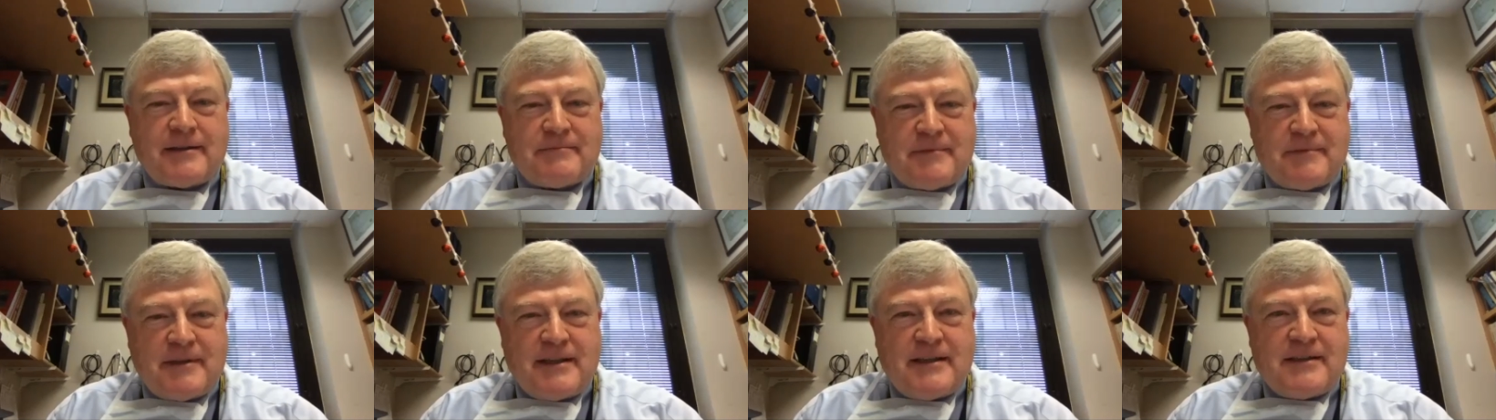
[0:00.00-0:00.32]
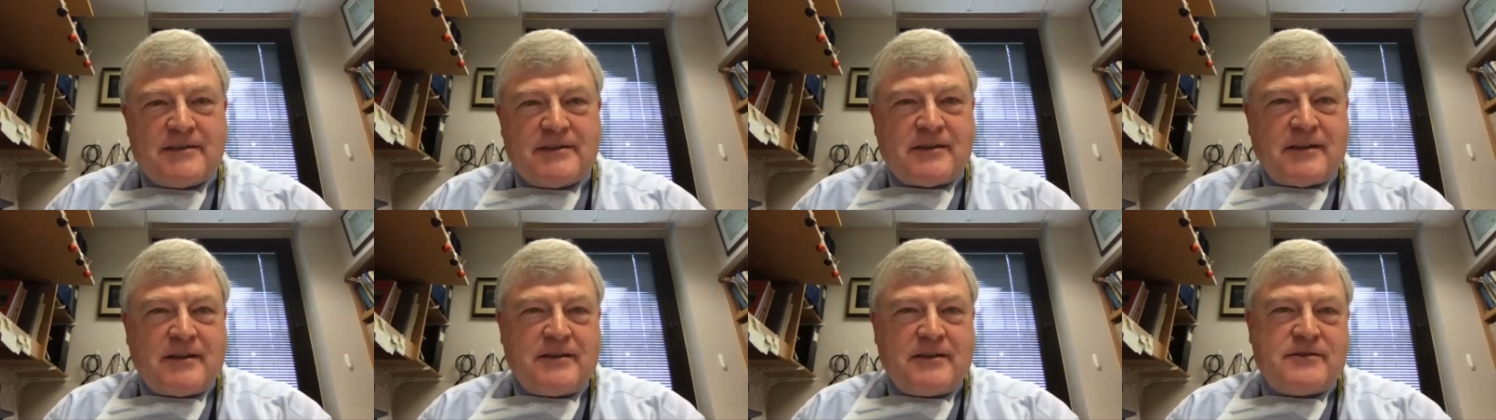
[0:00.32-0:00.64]

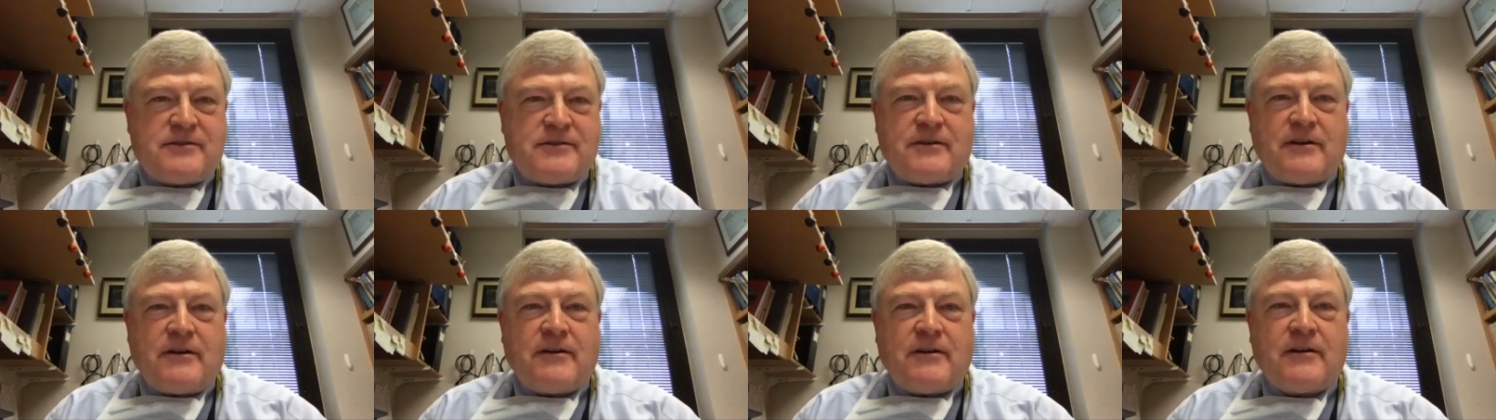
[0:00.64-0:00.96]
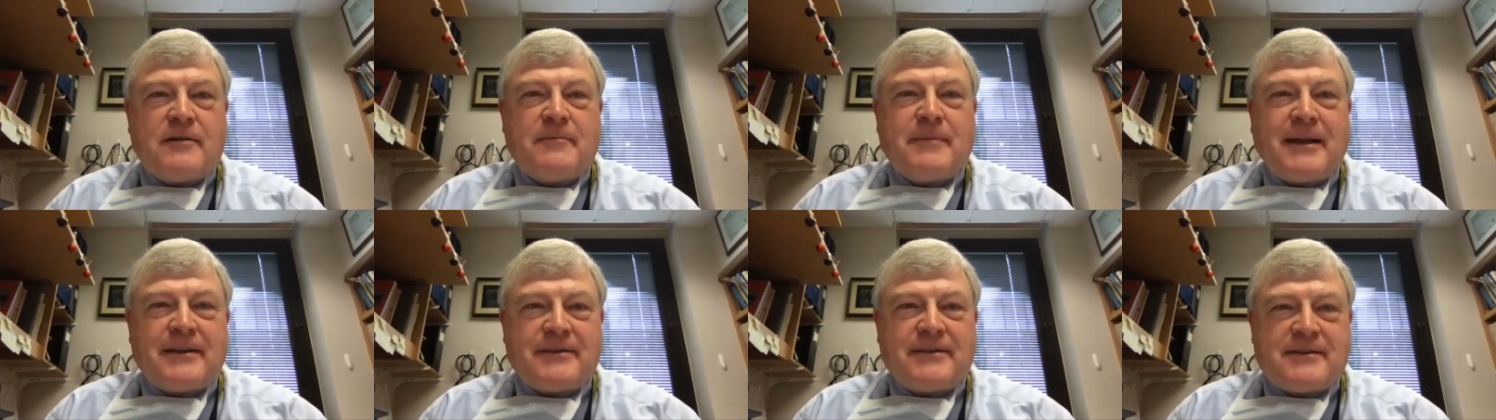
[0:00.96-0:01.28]
is concerned
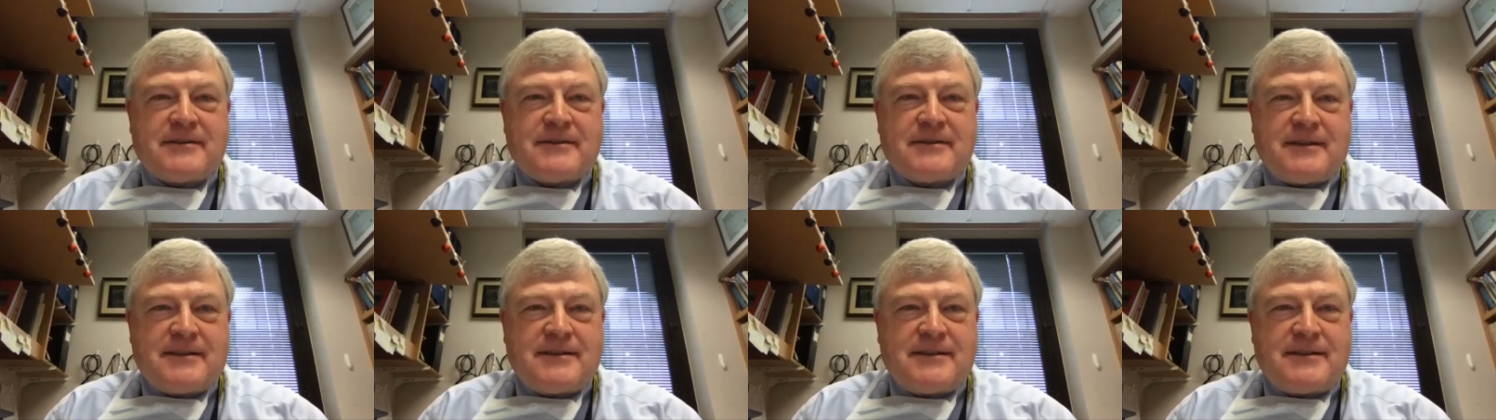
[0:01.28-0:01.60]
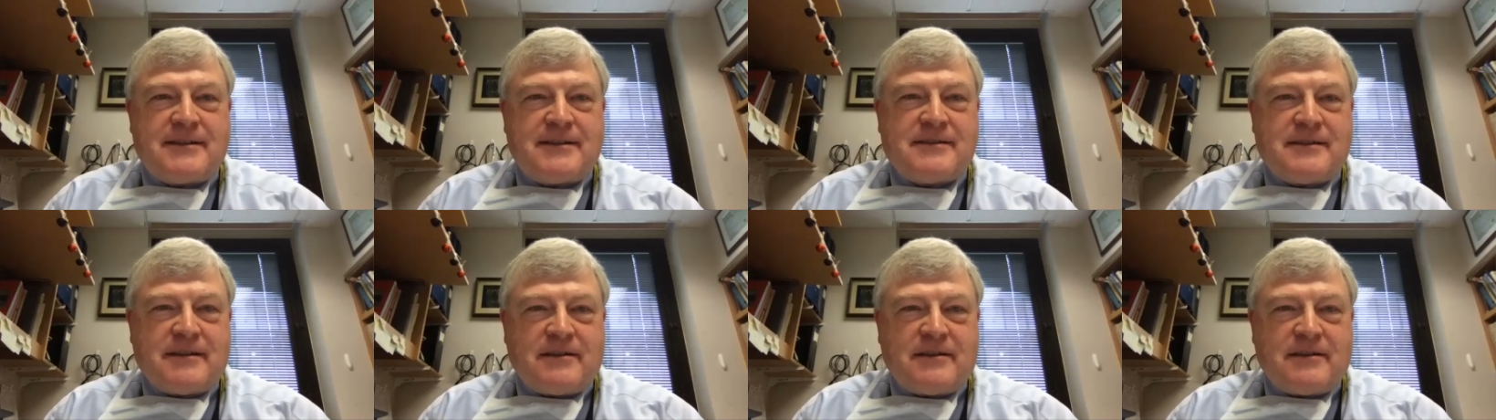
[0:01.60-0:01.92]
about the
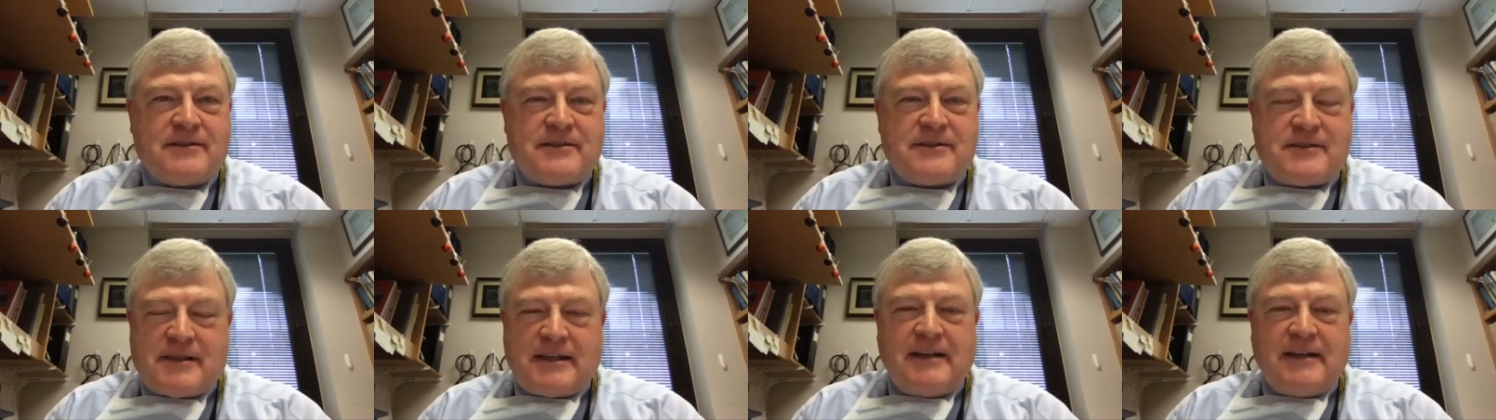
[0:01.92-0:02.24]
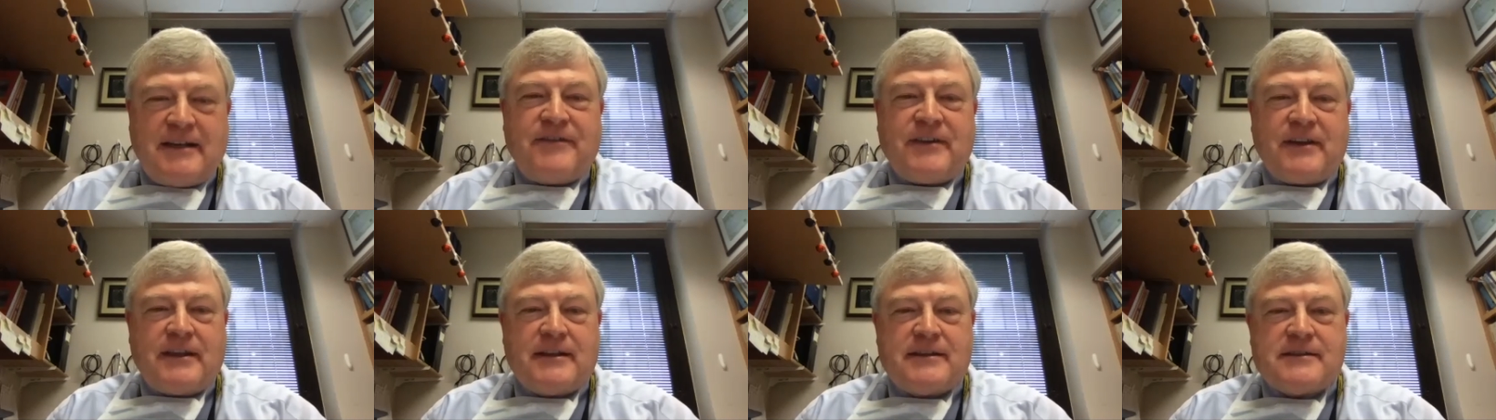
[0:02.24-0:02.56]
statistical
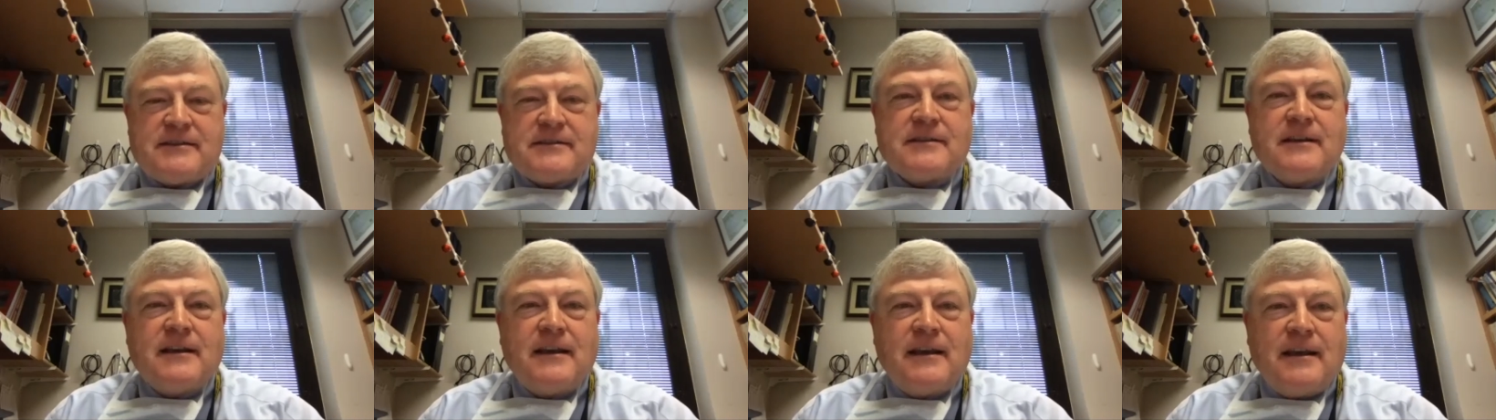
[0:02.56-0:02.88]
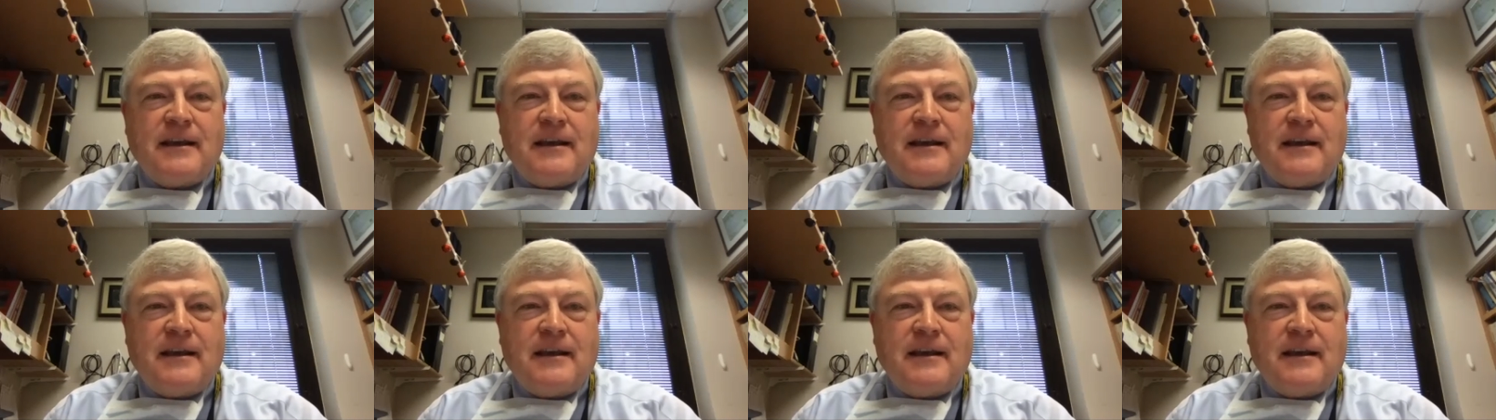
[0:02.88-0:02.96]
significance.